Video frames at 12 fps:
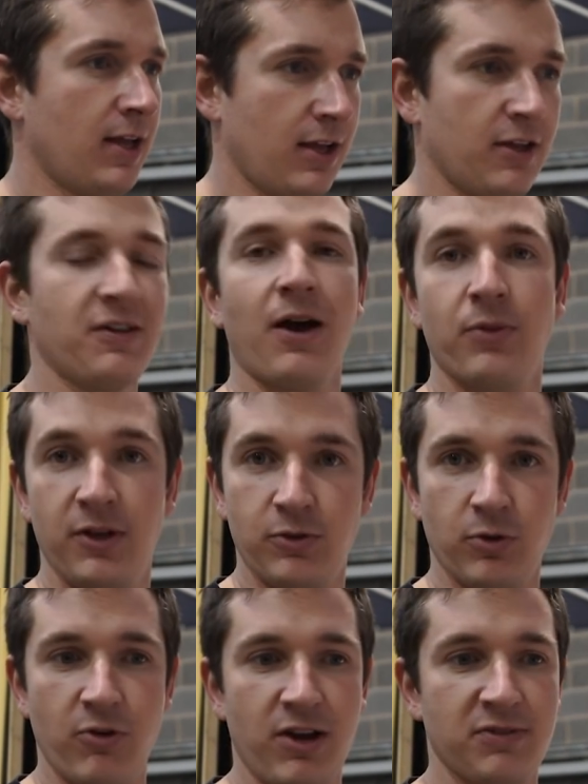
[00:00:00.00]
is how these
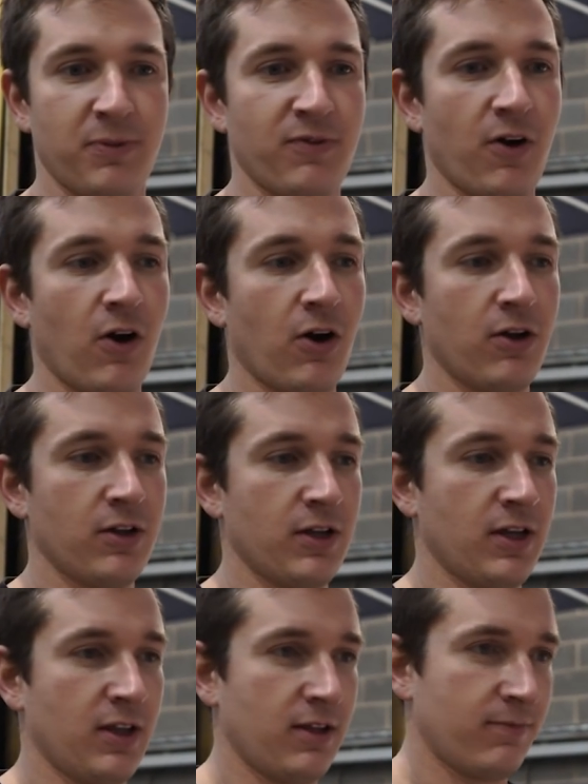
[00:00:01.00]
were raced before,
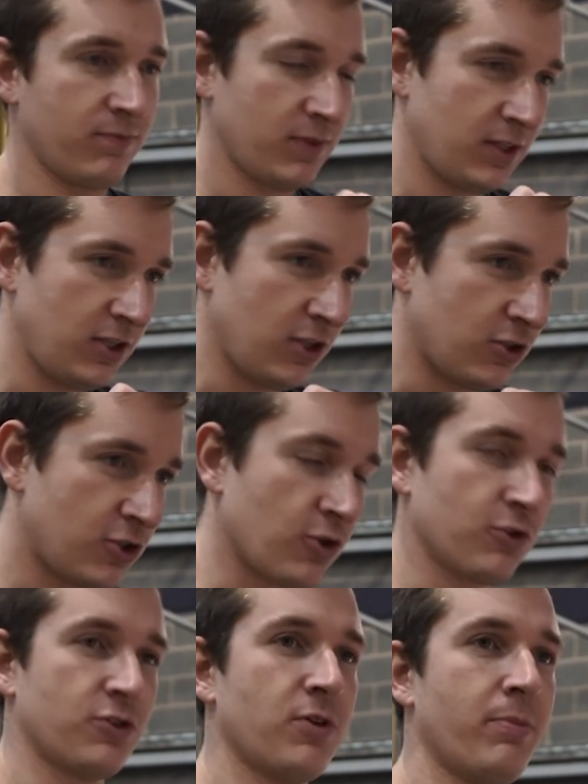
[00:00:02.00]
you'd
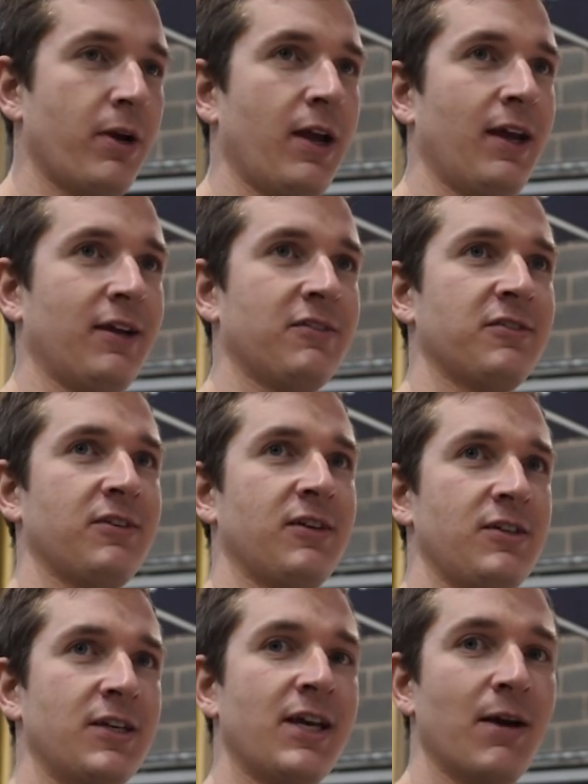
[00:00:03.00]
touch the brakes,
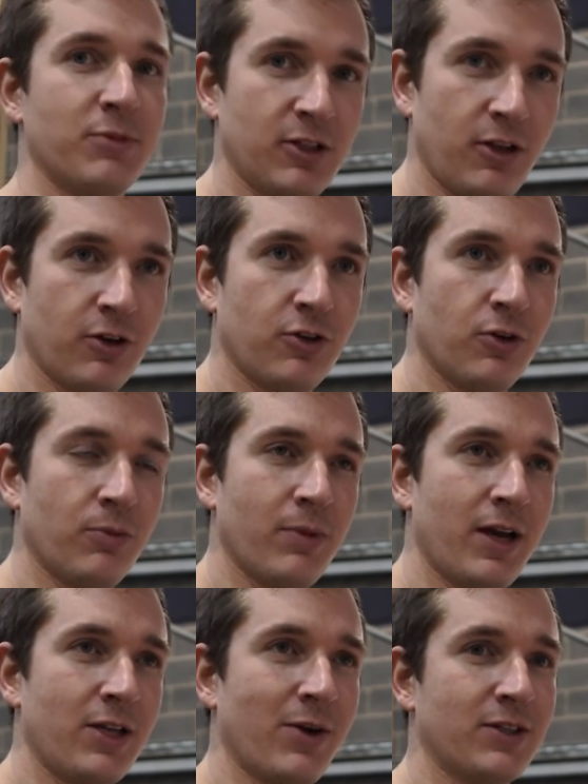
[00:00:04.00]
you'd get them to lock up,
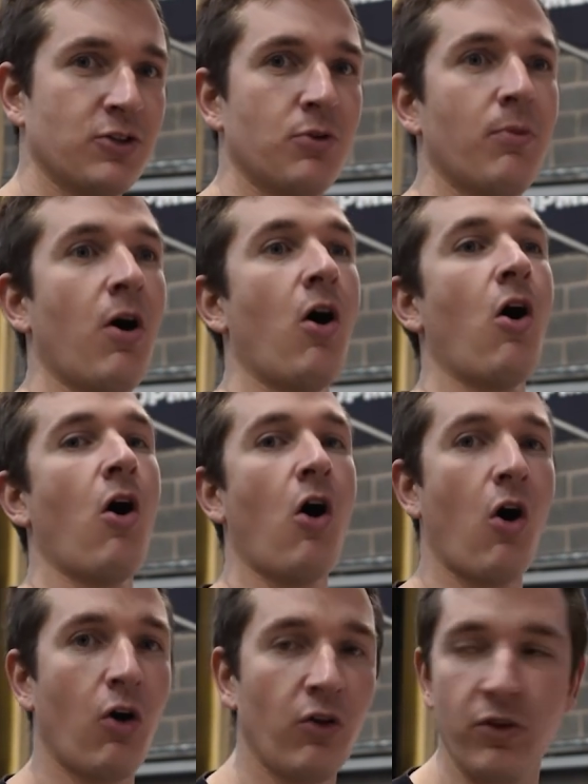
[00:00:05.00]
and you had to come
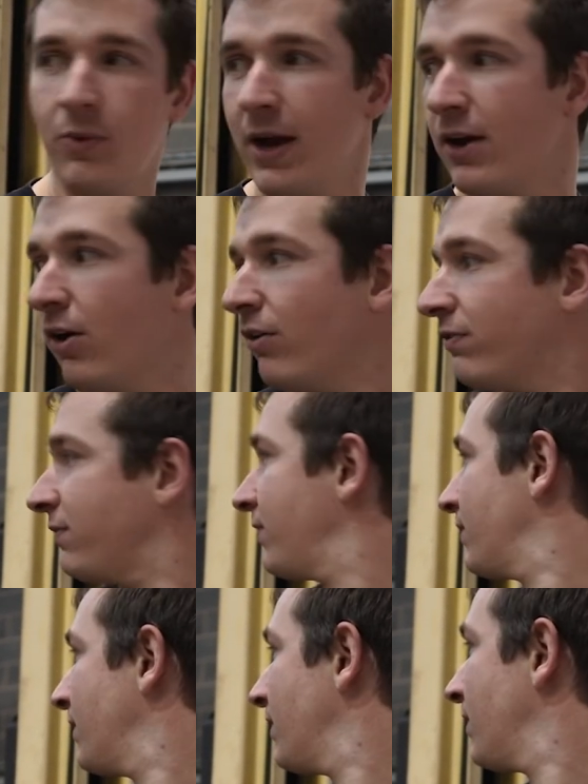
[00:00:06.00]
all the way off,
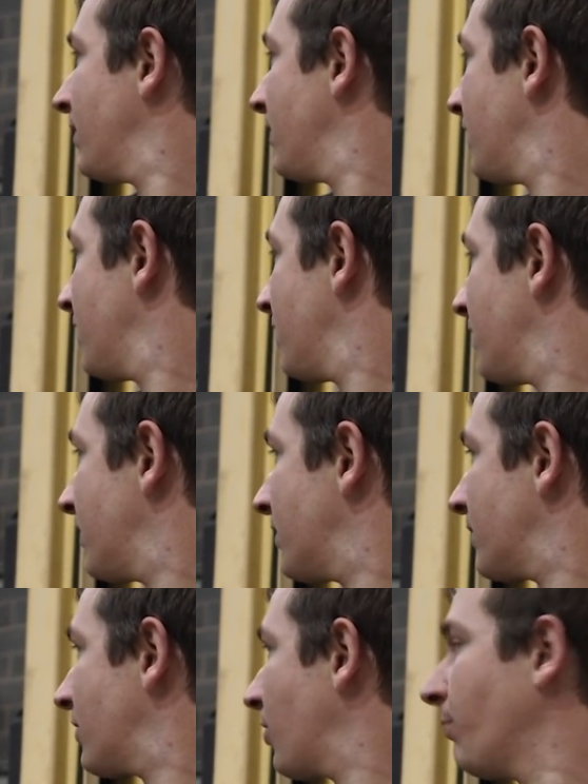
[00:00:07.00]

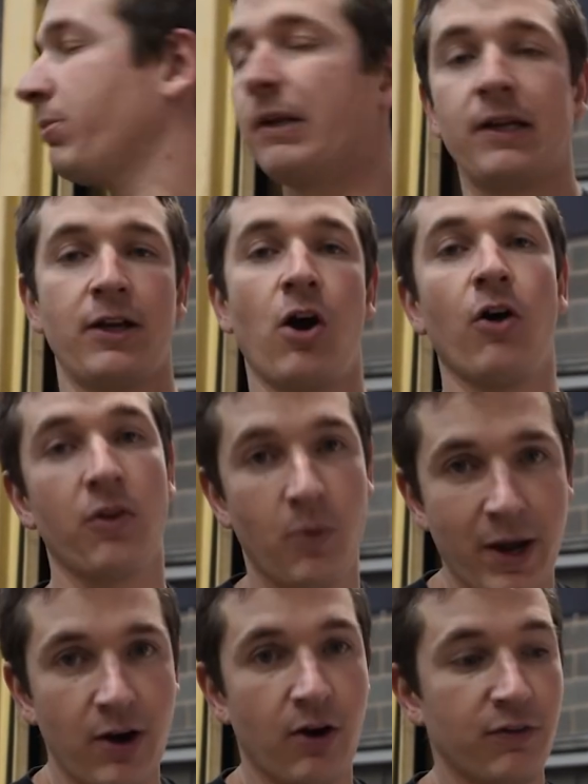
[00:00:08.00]
completely all the
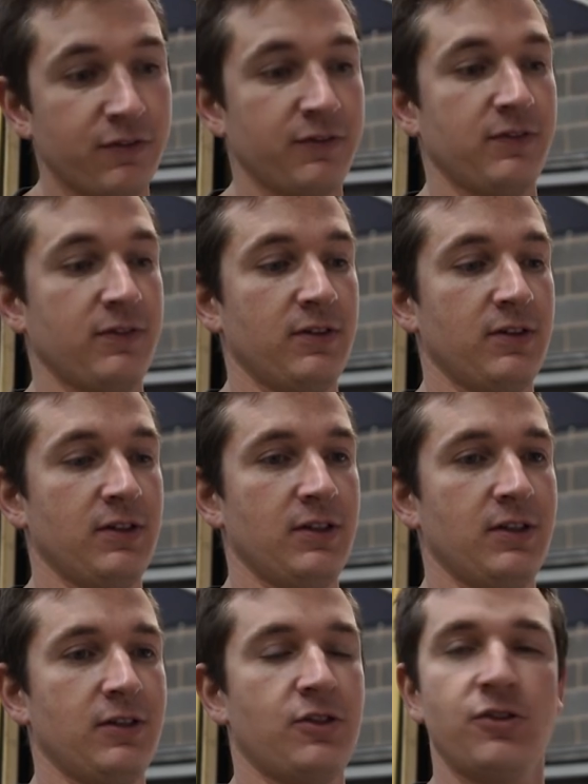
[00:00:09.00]
way off,
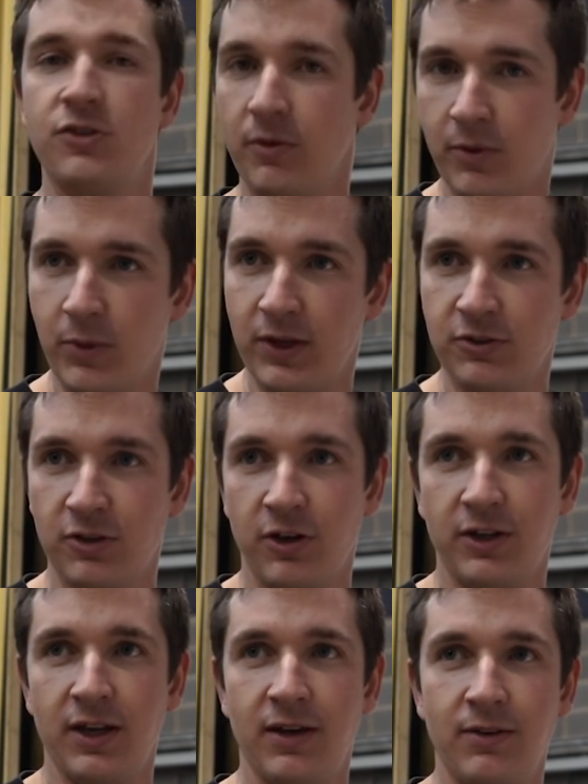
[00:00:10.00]
to stop the wheels
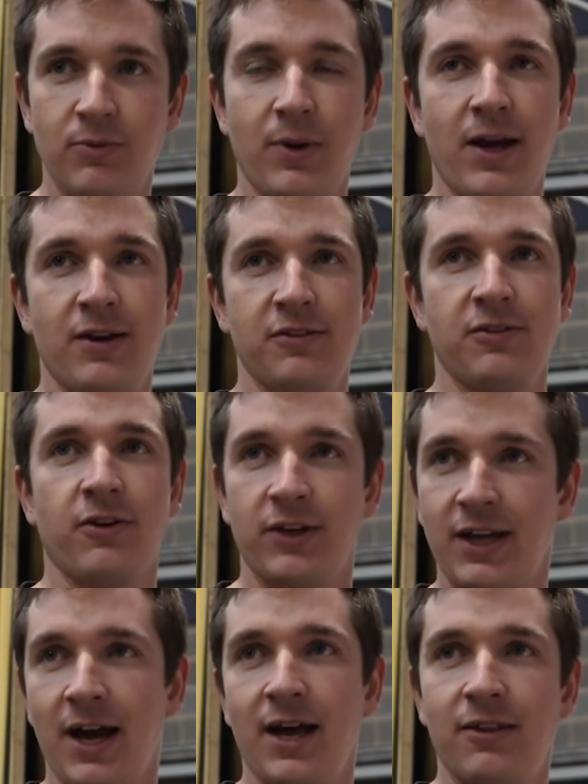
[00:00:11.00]
locking. Whereas on a
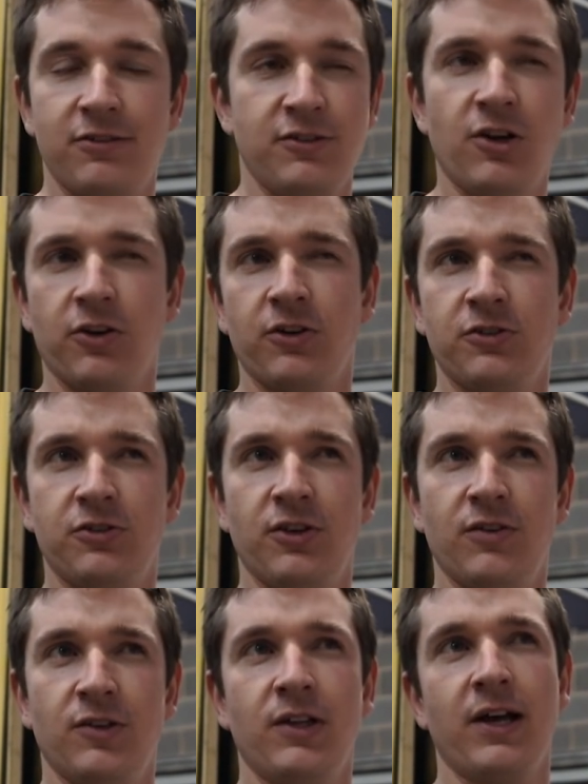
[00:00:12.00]
car that's not got a
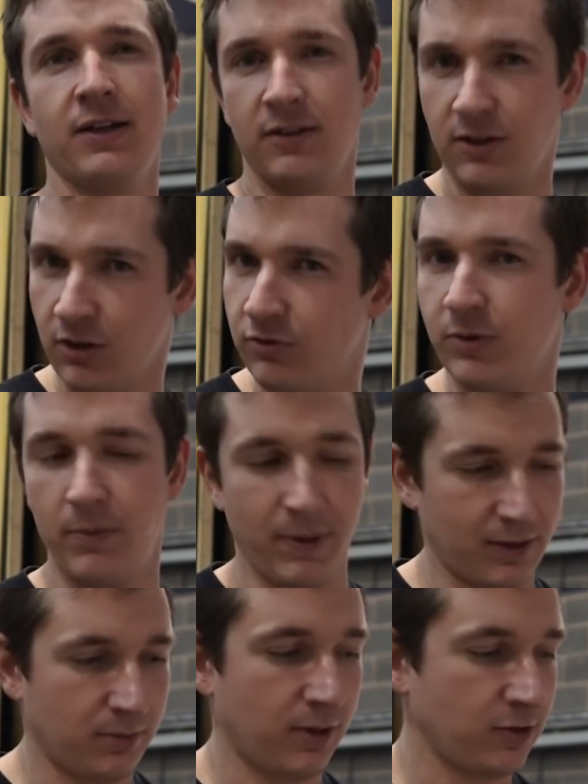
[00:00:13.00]
servo, like the Golf with a
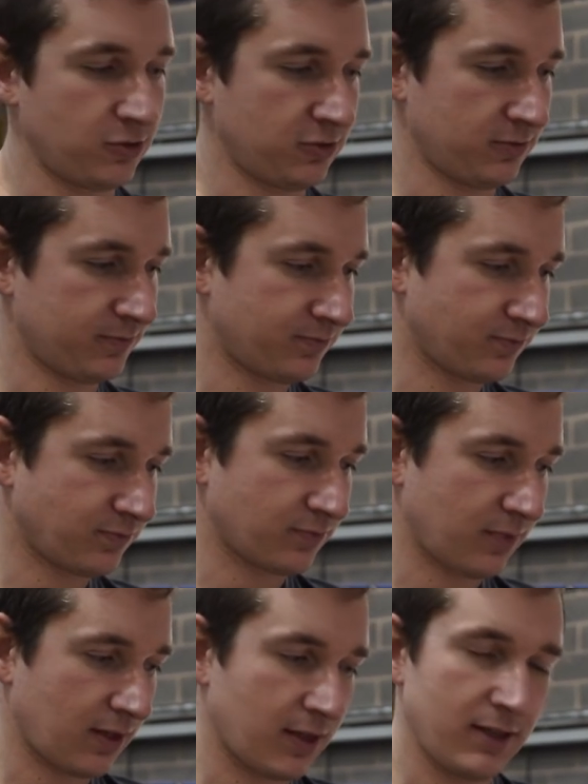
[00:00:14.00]
pedal box,
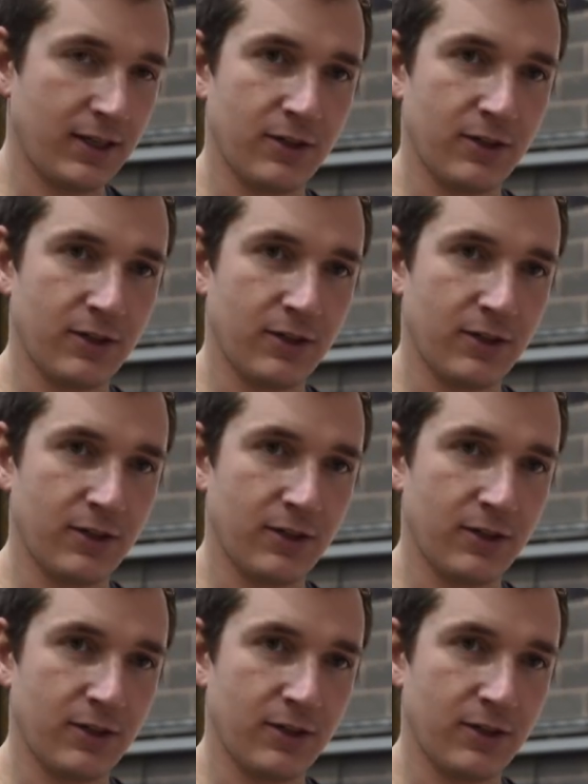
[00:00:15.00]
you